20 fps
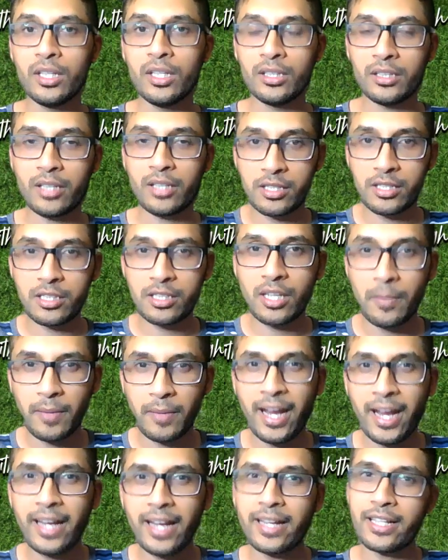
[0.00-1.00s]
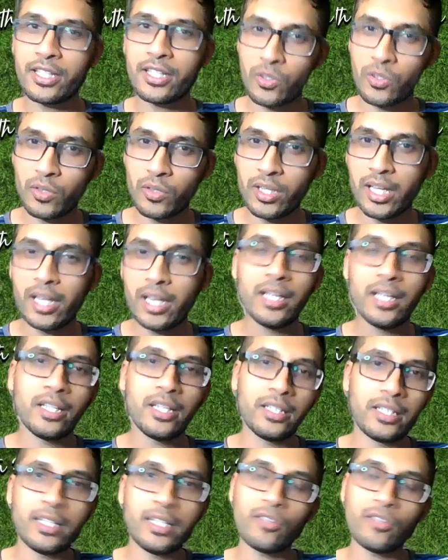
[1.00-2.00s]
the Dutch the upper hand. And so they
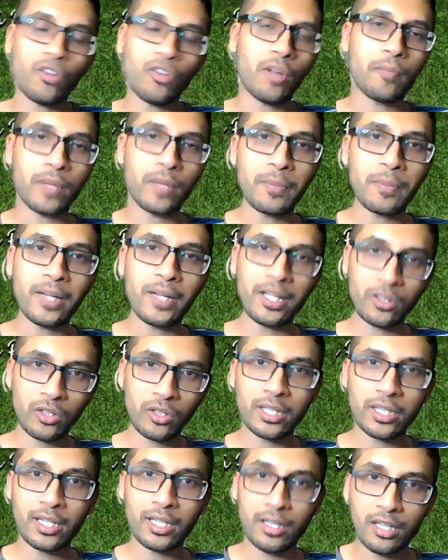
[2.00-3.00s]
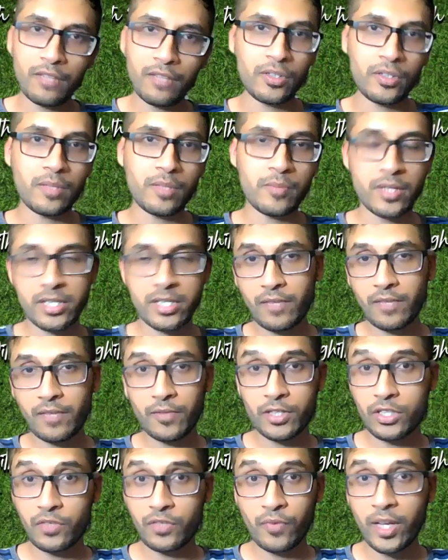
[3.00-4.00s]
didn't drop deep, and I thought they learned from the mistake,
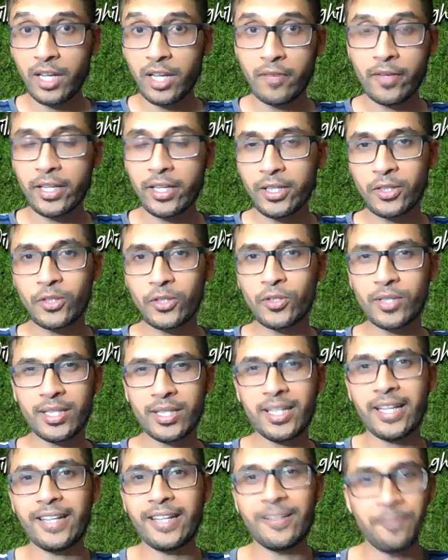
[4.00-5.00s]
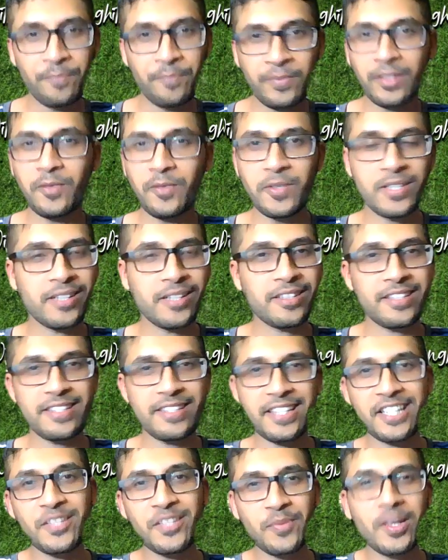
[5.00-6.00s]
which is very, very good to see. And the result is
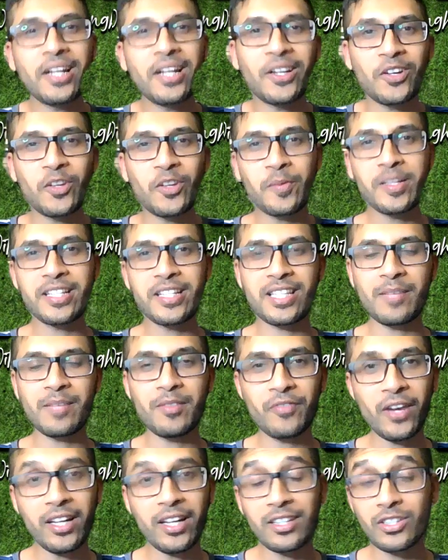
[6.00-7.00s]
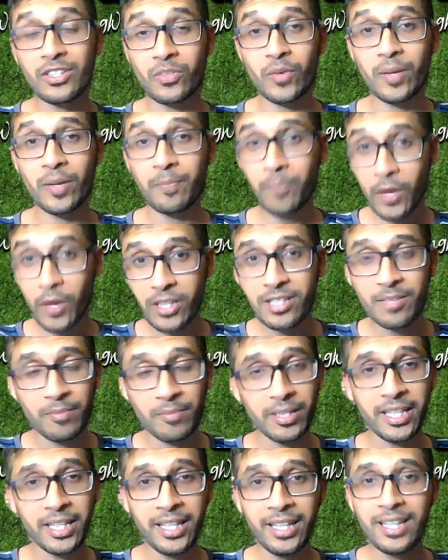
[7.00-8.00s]
that Spain are going to be in the semi-finals, where
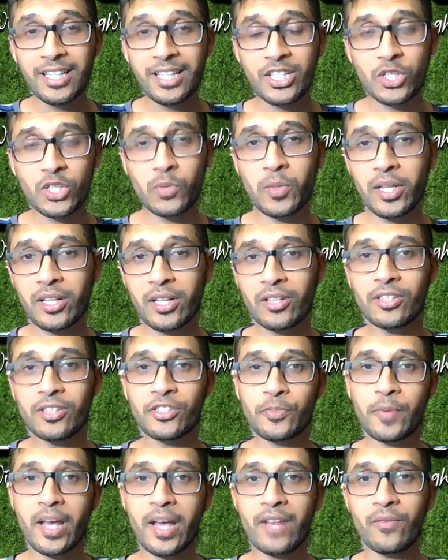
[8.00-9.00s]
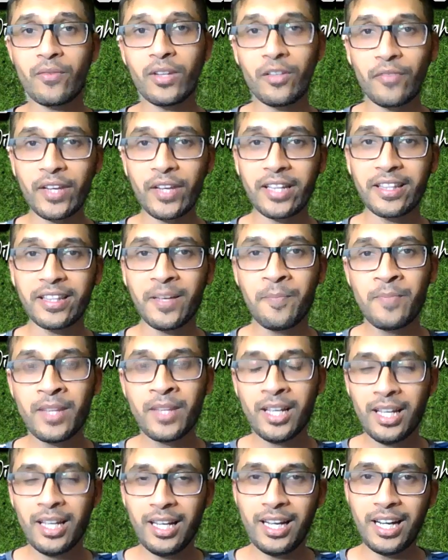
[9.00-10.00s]
possibly Sweden or Japan will evade them.
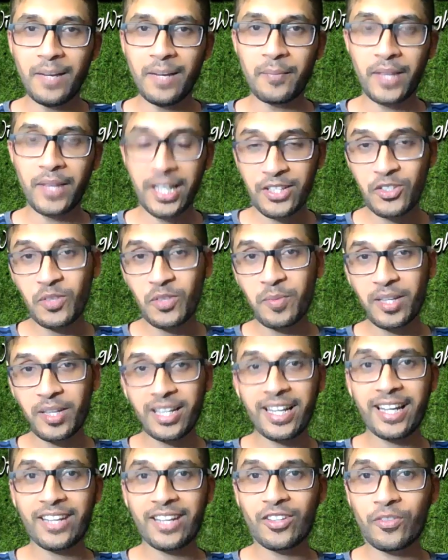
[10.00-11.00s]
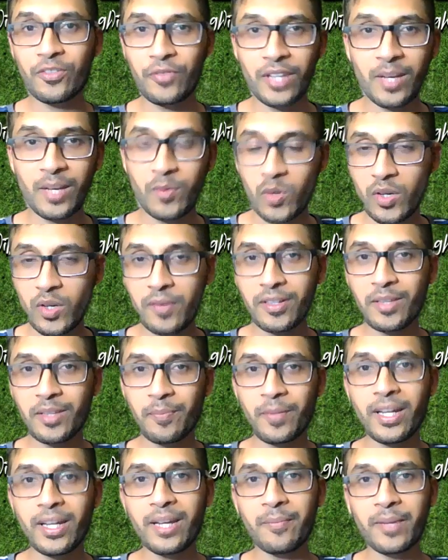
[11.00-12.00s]
That's going to be a cracker of a game, whoever they
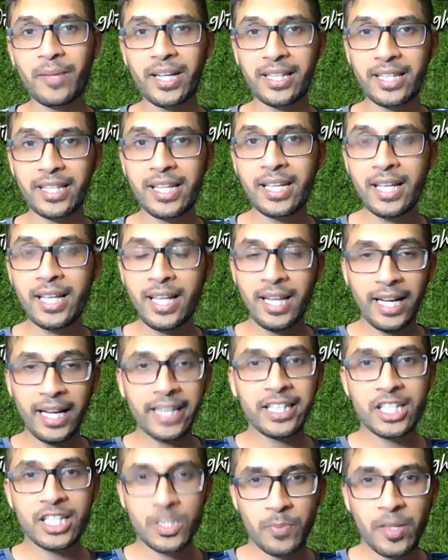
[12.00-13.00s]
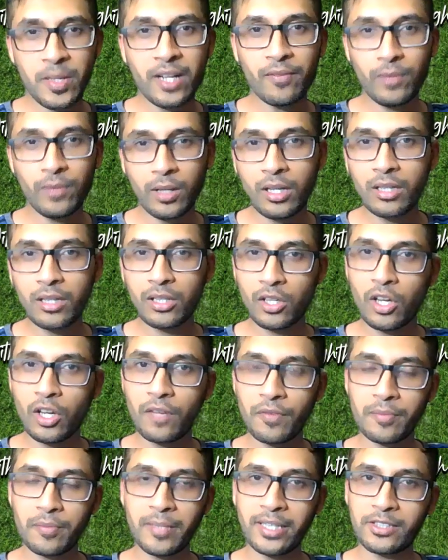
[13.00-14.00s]
play. But I think Spain have learned a lot
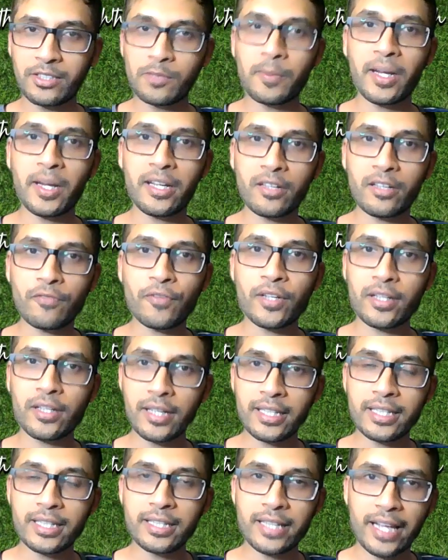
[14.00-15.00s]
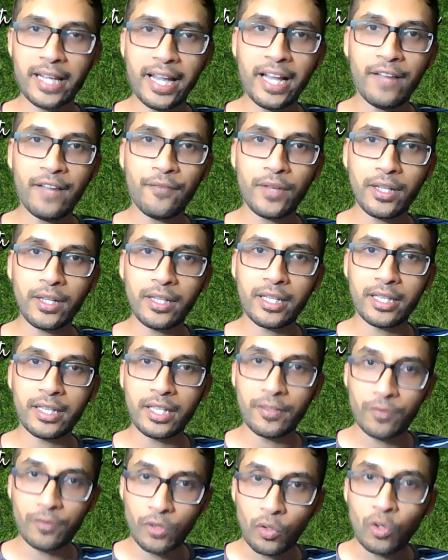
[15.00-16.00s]
from that Japan defeat. I think they have, and
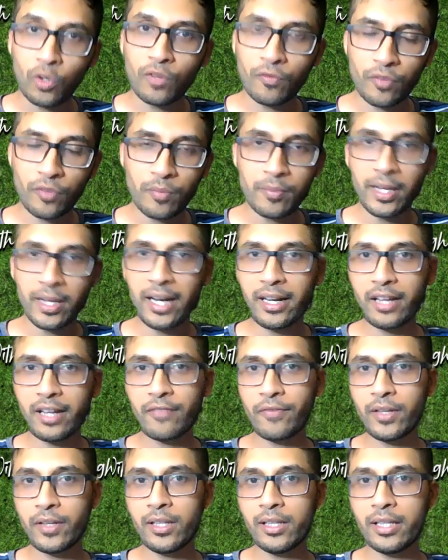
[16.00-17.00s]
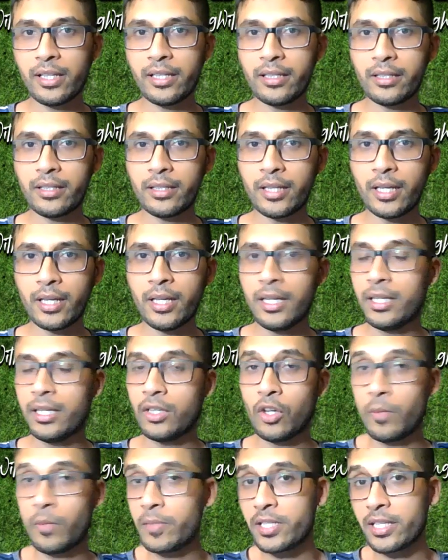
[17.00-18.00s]
they've grown from that, I feel. And
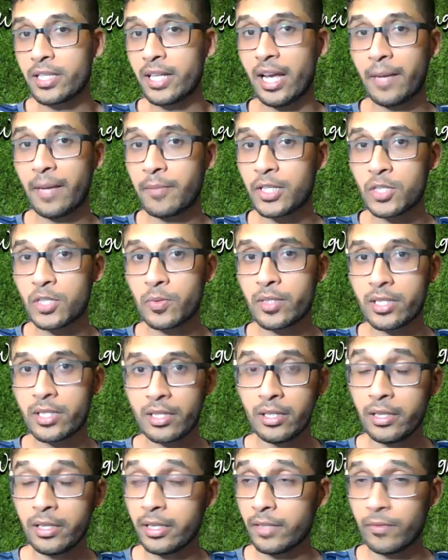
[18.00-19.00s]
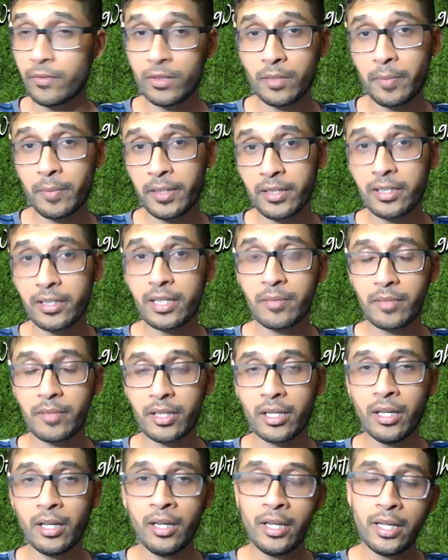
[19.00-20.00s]
obviously they hammered Switzerland. They were the better team
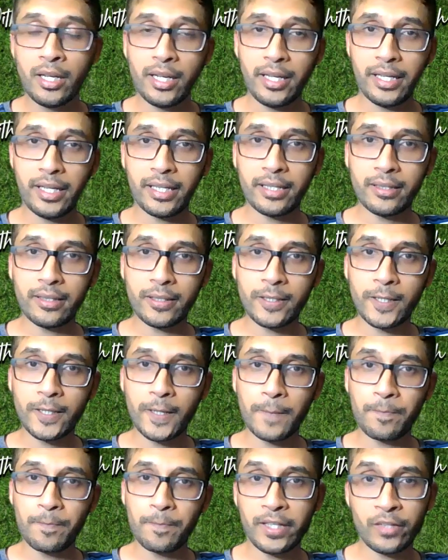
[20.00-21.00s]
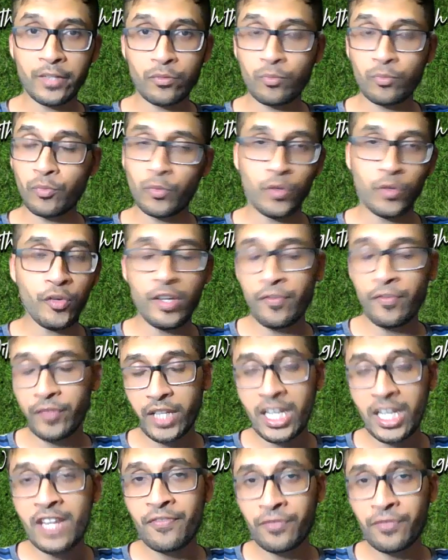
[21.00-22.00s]
here. And
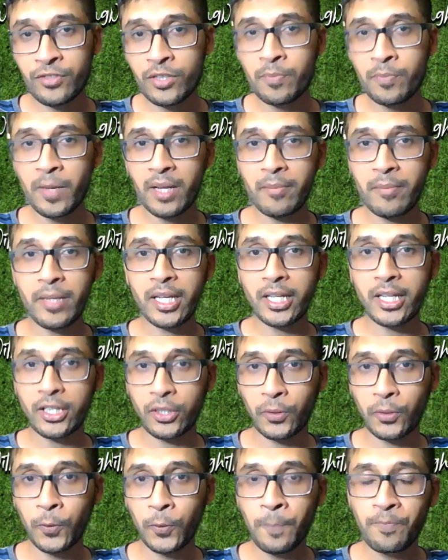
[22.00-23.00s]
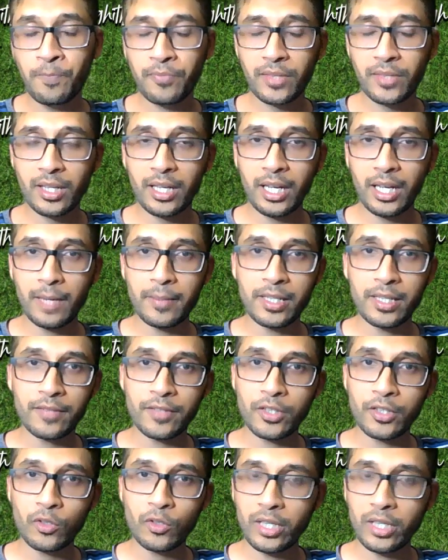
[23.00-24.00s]
if Japan make it through, and if
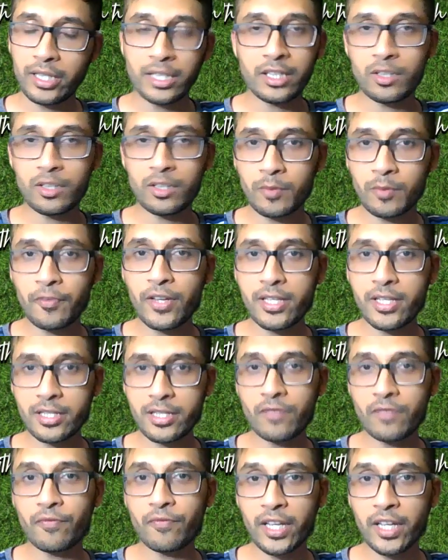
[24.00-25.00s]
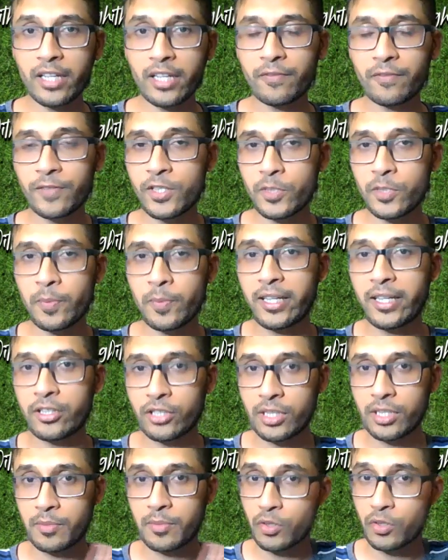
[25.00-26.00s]
they do, I think they'll be facing a very different Spanish
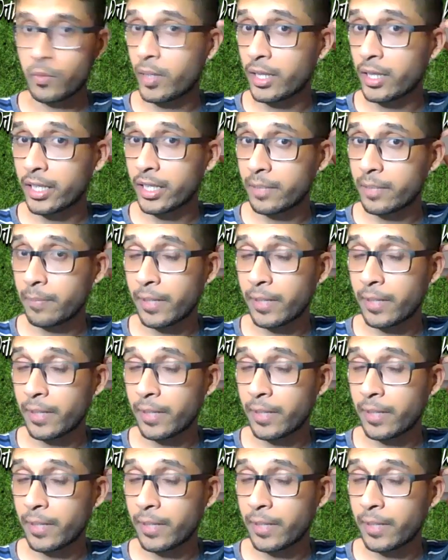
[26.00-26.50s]
team to the one that they